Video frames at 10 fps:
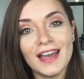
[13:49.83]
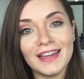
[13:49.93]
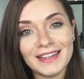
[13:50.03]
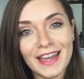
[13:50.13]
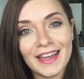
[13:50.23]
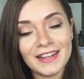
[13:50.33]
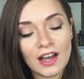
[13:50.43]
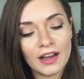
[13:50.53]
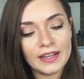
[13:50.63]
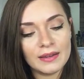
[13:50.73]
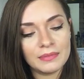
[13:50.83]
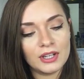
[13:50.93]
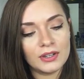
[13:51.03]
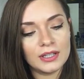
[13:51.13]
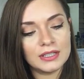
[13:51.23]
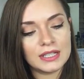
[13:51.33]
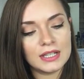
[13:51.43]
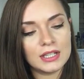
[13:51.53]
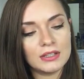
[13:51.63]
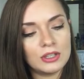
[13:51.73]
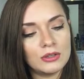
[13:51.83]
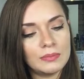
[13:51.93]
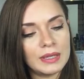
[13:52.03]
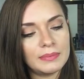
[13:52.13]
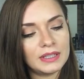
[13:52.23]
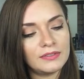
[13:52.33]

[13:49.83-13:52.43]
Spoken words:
Again, I am going, you people,